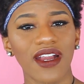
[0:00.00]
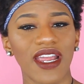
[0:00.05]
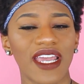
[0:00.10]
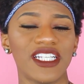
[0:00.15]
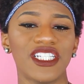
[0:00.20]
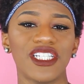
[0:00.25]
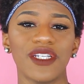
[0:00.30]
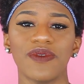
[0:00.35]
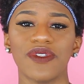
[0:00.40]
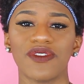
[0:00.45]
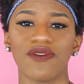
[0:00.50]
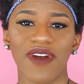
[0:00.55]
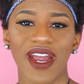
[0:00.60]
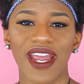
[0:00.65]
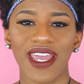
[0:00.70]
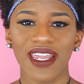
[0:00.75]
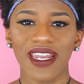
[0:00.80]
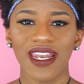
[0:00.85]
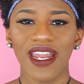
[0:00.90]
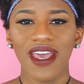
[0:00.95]
and she was
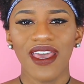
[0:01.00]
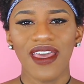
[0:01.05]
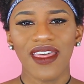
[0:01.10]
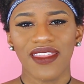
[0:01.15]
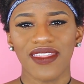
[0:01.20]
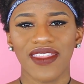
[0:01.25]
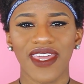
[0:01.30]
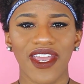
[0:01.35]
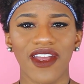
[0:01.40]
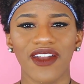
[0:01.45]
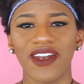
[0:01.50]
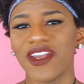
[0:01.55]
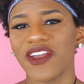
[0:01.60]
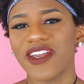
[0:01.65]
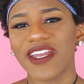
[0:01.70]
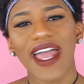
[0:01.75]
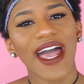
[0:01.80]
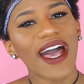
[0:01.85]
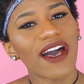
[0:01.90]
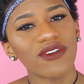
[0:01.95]
right there near
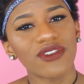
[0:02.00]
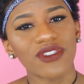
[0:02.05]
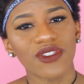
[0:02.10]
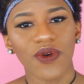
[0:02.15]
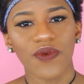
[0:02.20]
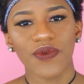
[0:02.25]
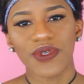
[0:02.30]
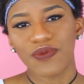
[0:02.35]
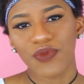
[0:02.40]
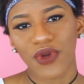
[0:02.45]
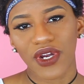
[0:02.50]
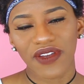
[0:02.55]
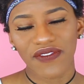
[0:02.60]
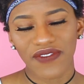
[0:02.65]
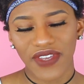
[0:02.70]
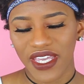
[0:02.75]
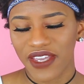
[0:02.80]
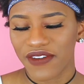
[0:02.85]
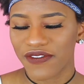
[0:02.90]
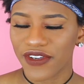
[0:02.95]
your house, so it was more
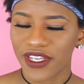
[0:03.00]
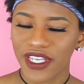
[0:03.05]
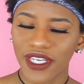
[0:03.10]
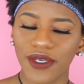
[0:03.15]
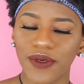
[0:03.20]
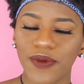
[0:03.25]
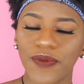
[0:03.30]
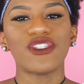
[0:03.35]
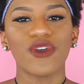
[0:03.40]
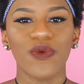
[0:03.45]
convenient for you.